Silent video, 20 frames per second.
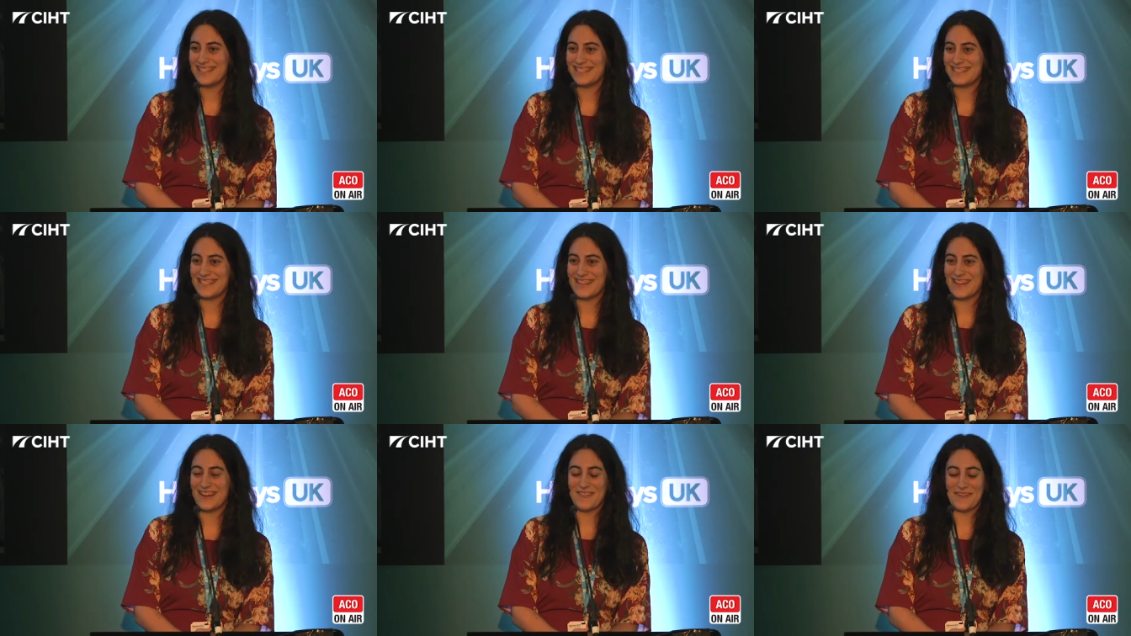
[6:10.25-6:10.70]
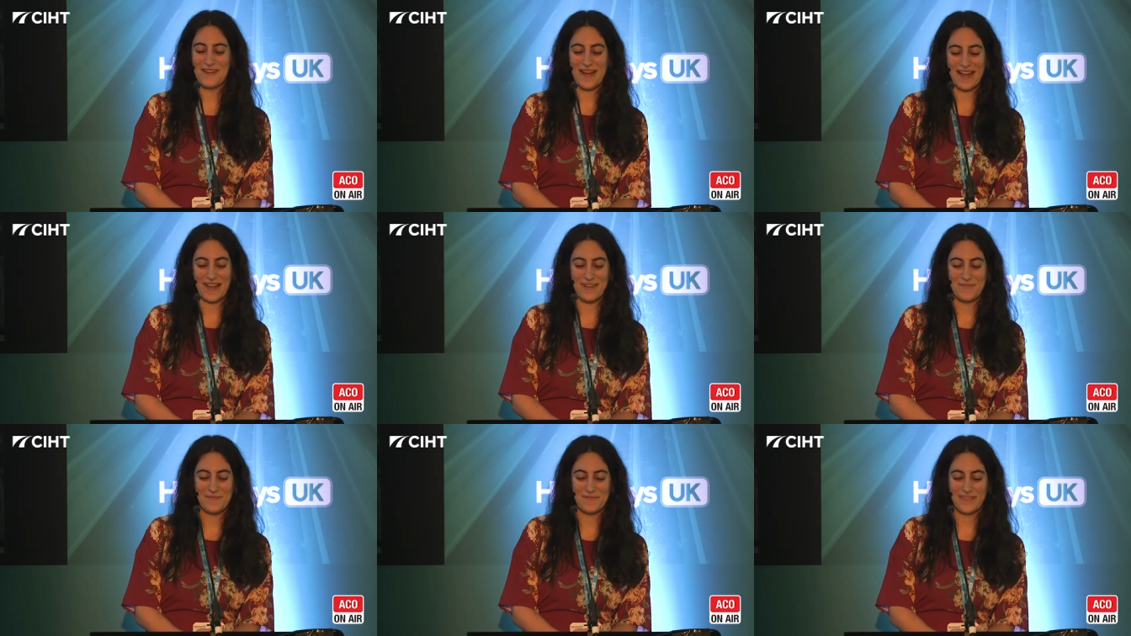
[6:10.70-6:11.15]
So
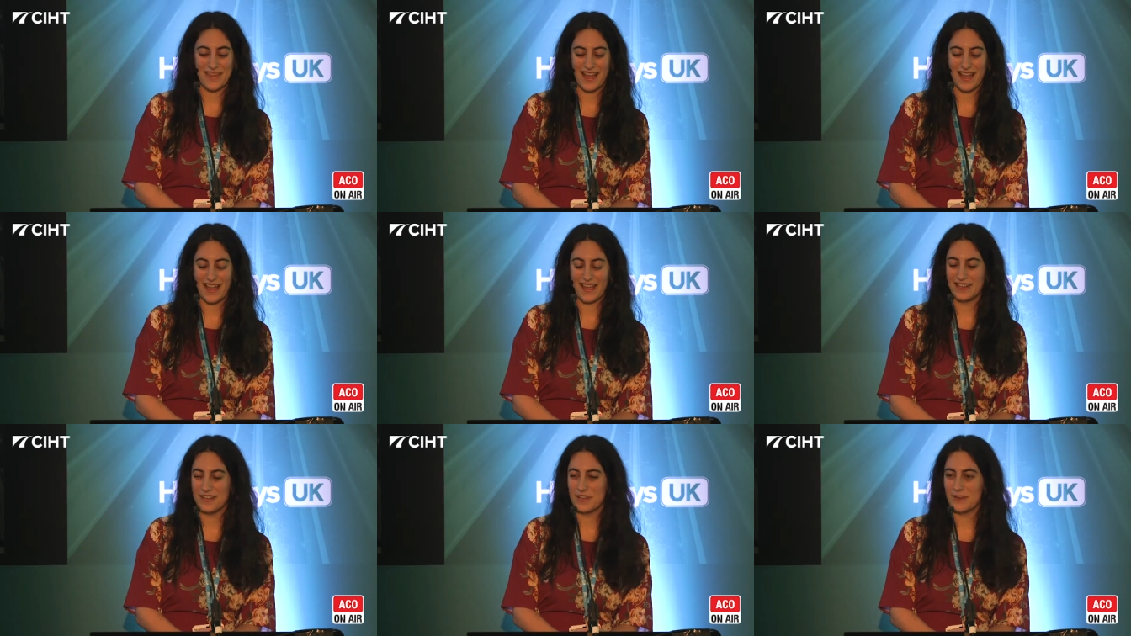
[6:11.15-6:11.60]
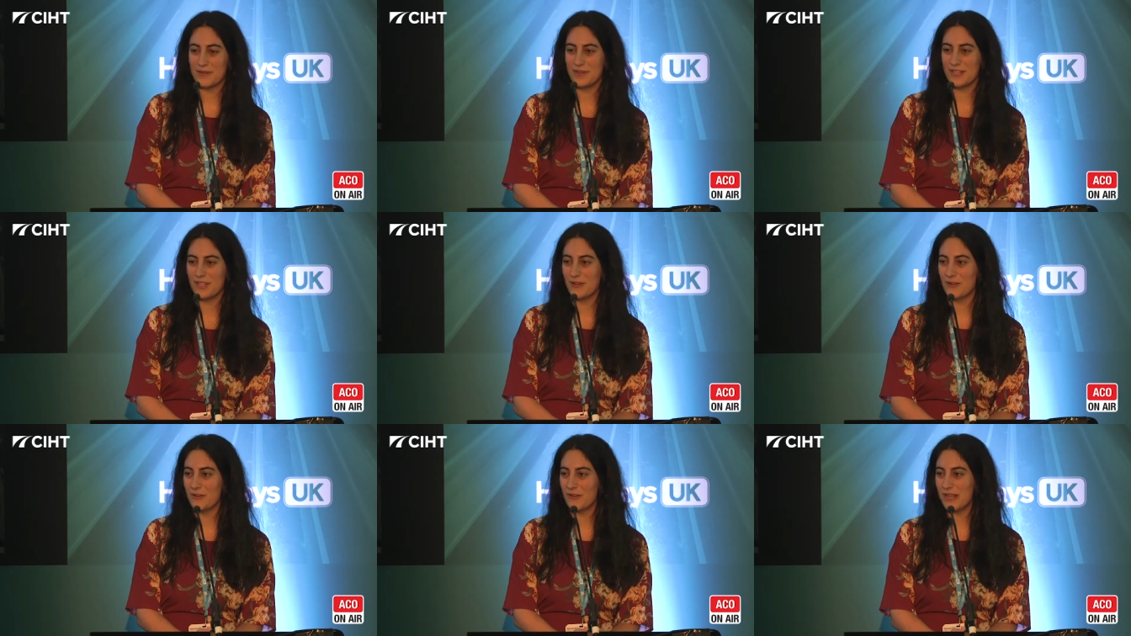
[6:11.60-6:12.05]
I know
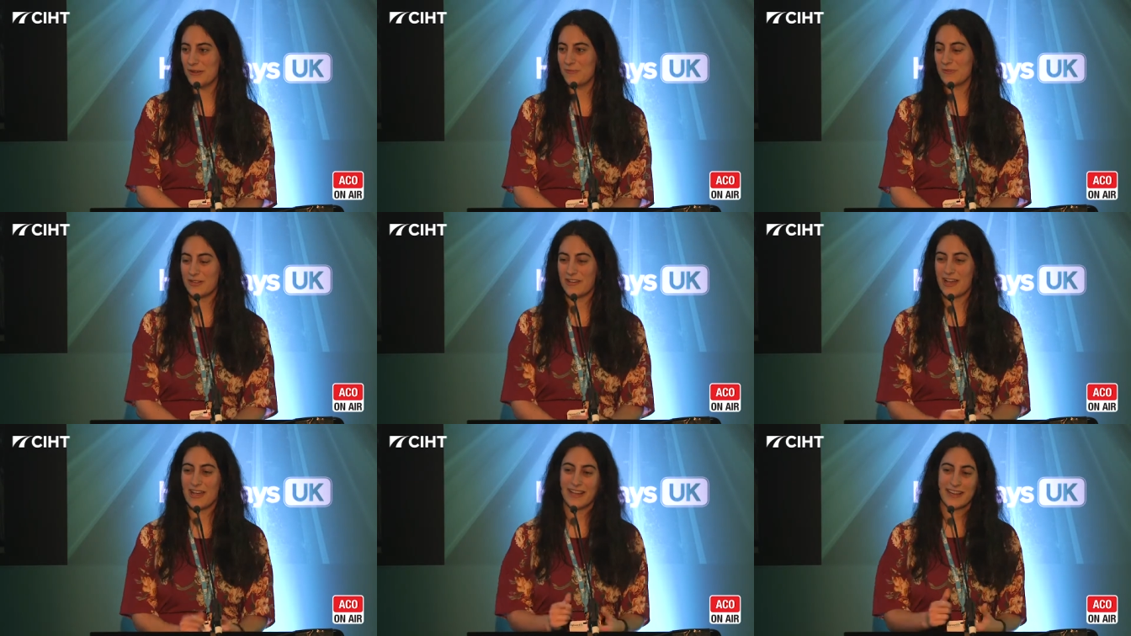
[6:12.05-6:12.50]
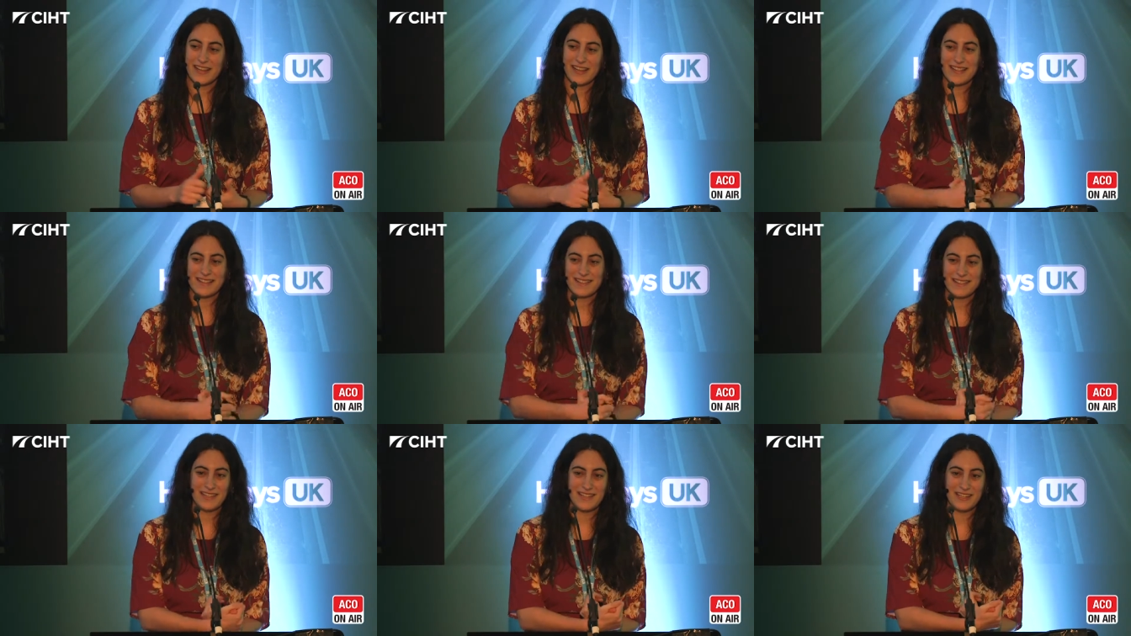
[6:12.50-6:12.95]
a lot about
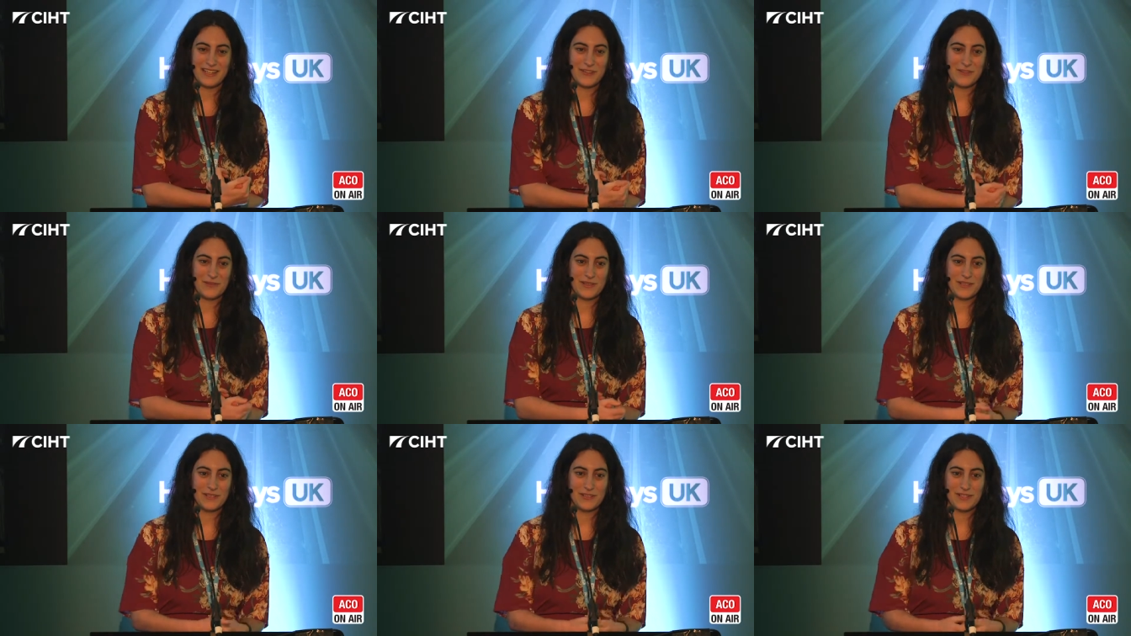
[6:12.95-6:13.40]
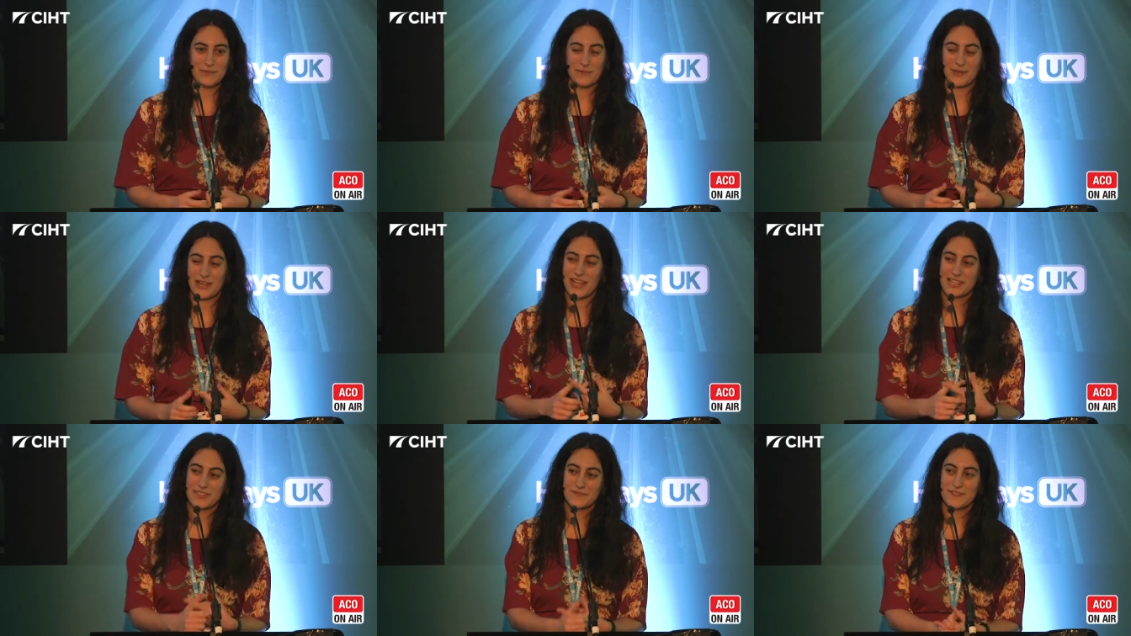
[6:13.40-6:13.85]
aggregates, I know a lot
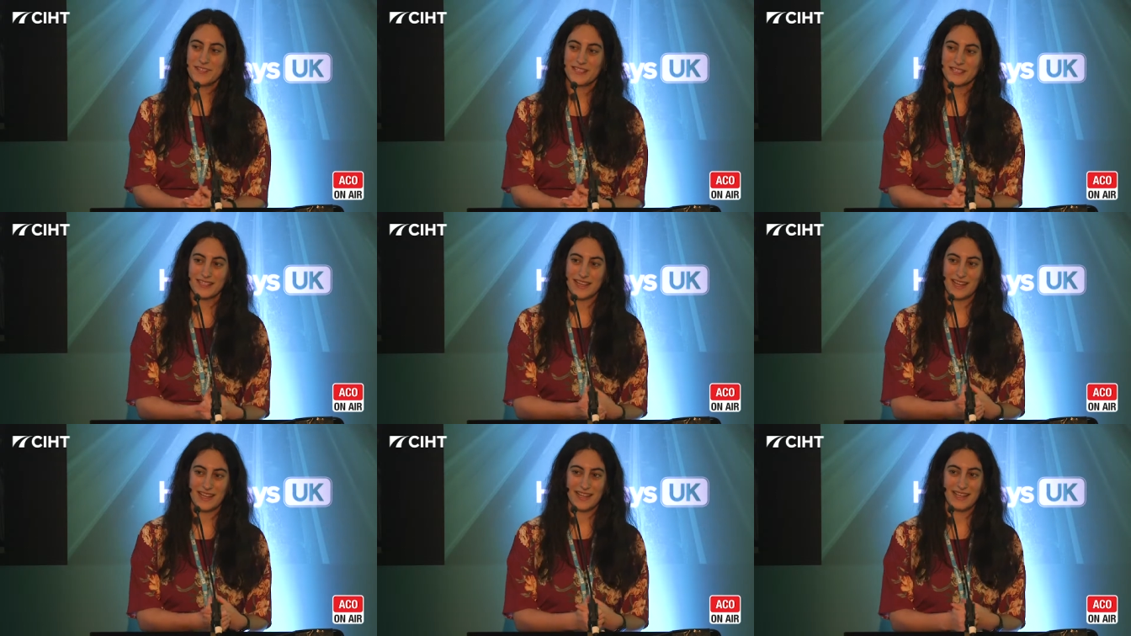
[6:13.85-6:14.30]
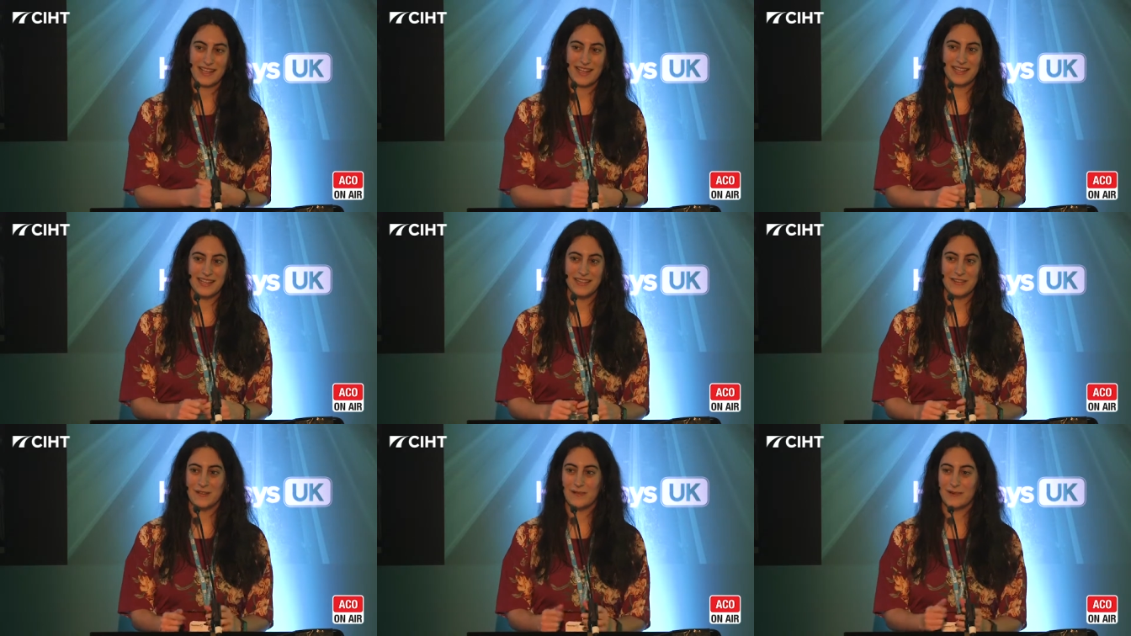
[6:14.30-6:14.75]
about asphalt, and
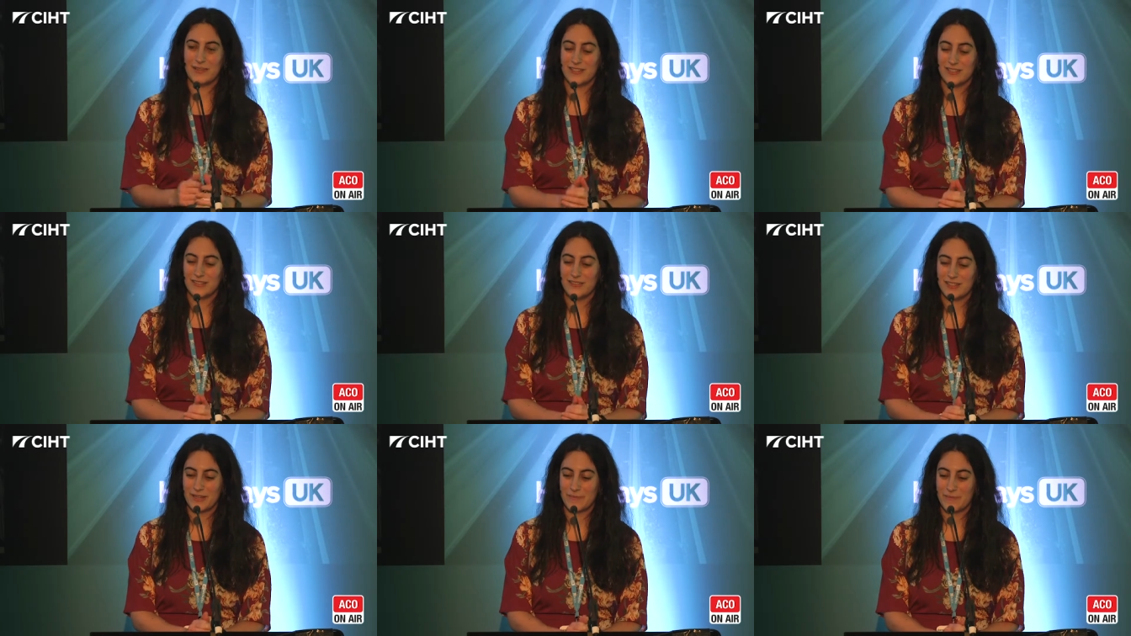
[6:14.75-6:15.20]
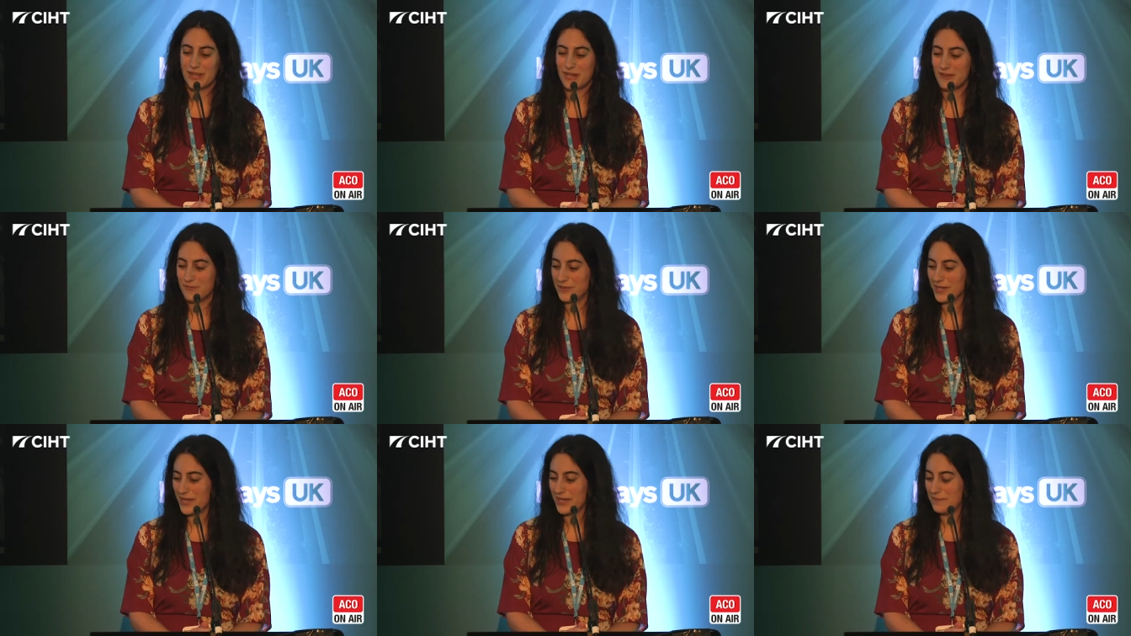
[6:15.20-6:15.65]
I know a lot
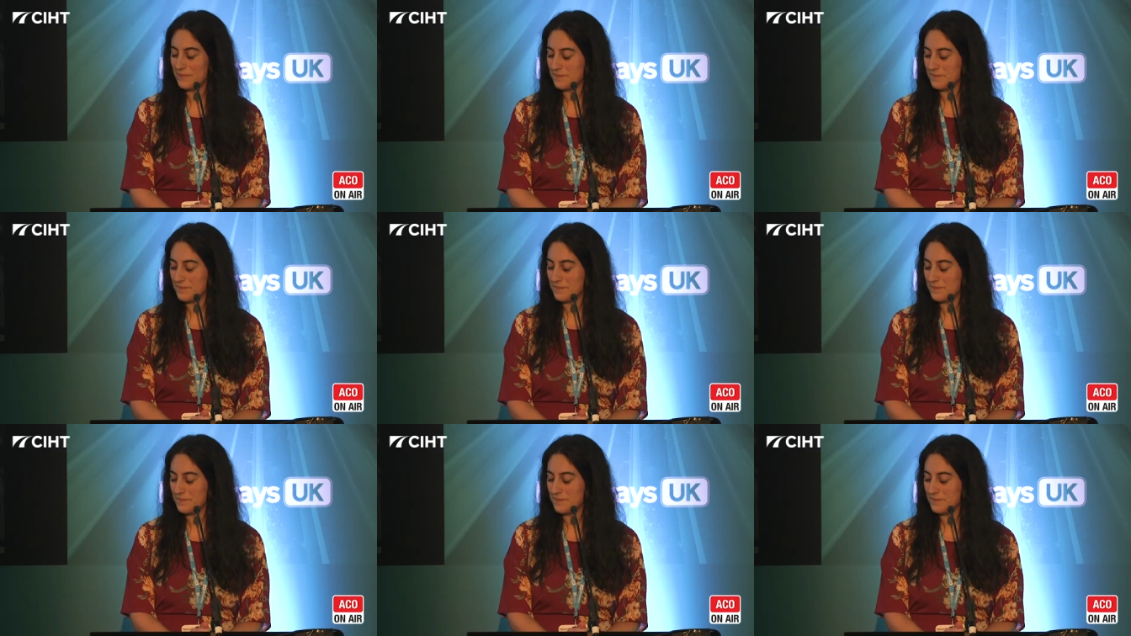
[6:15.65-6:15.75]
about